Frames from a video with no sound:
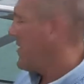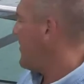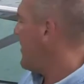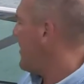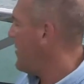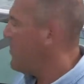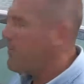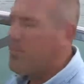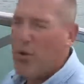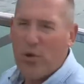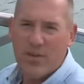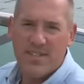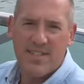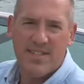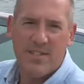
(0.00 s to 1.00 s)
The
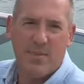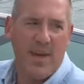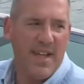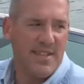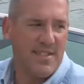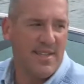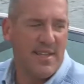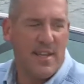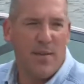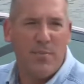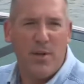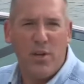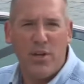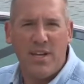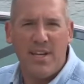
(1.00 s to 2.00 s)
Polk system has the
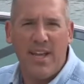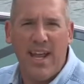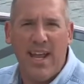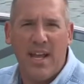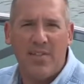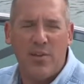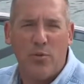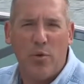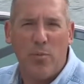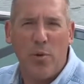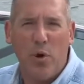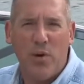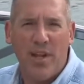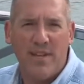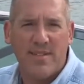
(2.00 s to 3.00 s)
ability to add the
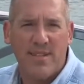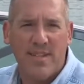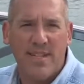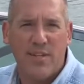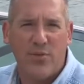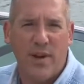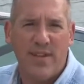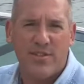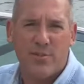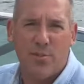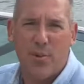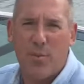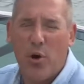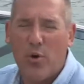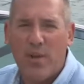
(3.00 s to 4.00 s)
remote LCD transfer
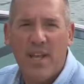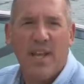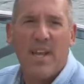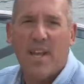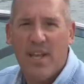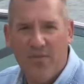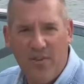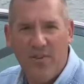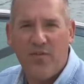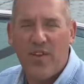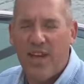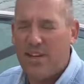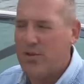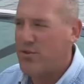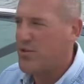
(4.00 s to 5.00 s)
remote if in
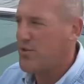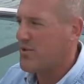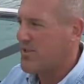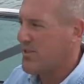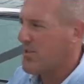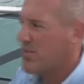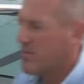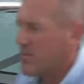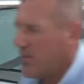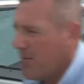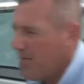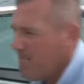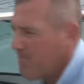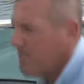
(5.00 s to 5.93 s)
fact you choose to do so.